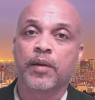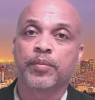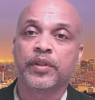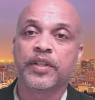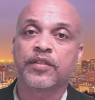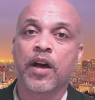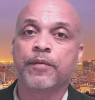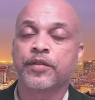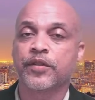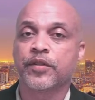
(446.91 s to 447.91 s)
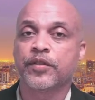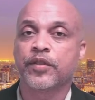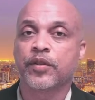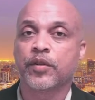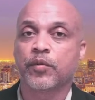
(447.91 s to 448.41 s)
police officers
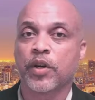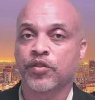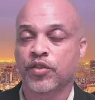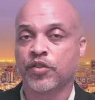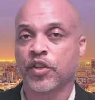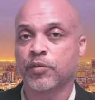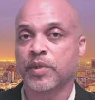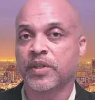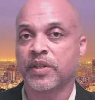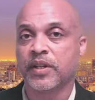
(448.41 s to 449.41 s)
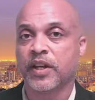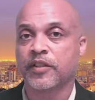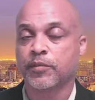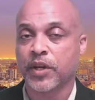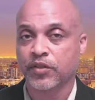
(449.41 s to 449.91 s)
rush to judgment,
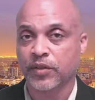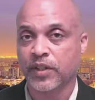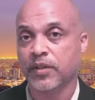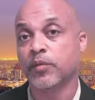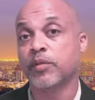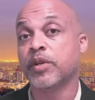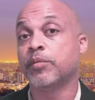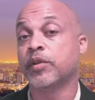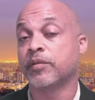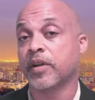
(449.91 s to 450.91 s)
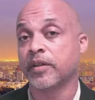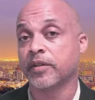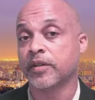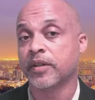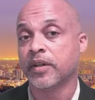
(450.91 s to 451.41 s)
especially when people of
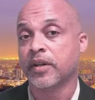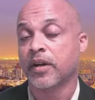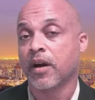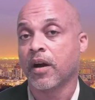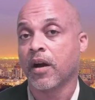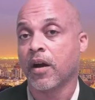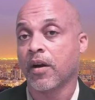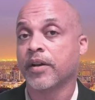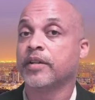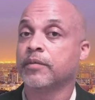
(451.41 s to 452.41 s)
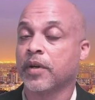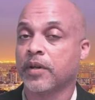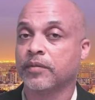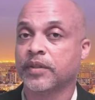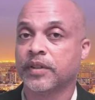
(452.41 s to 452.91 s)
color are
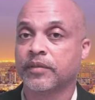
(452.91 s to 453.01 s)
involved.